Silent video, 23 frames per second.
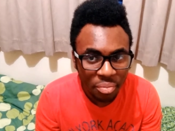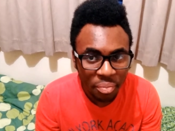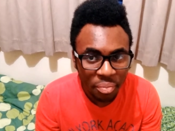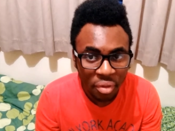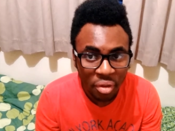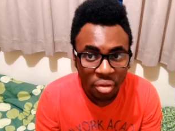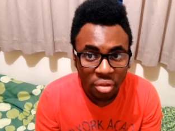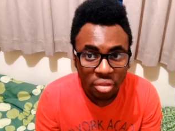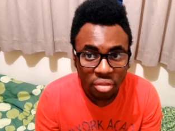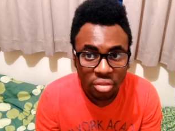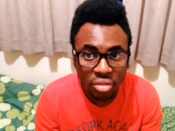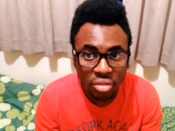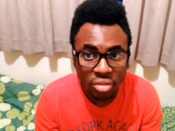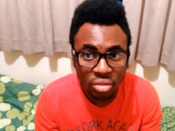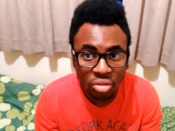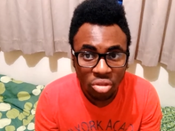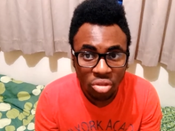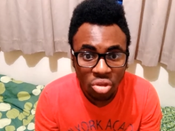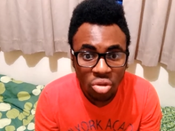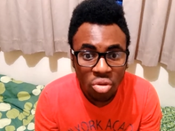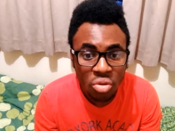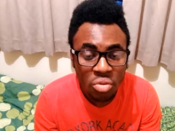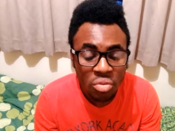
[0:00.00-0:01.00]
but
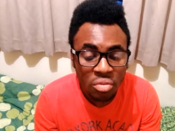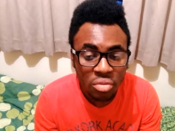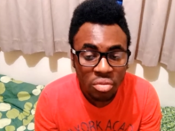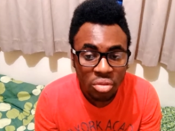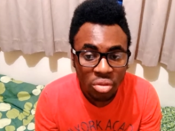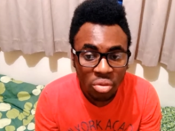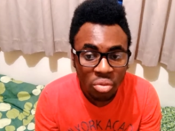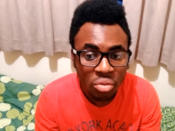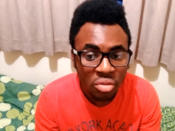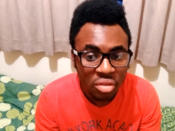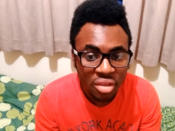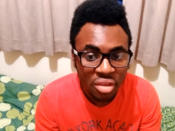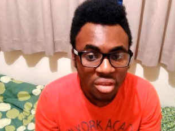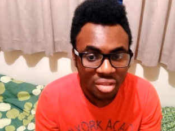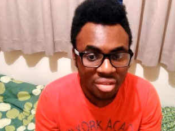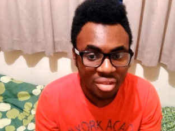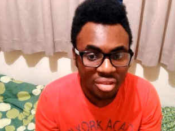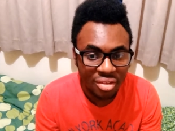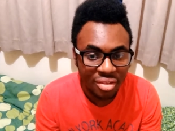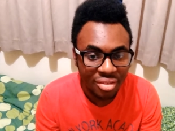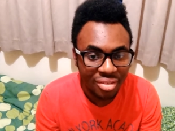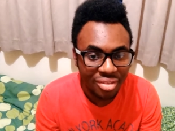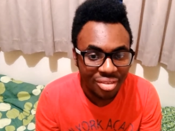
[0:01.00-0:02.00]
use your
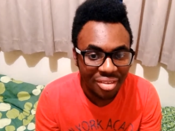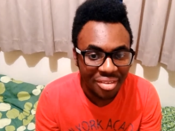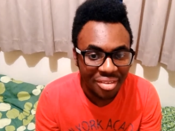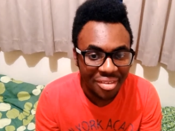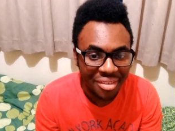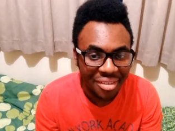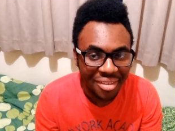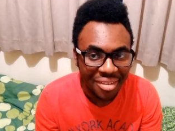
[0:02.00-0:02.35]
teachers.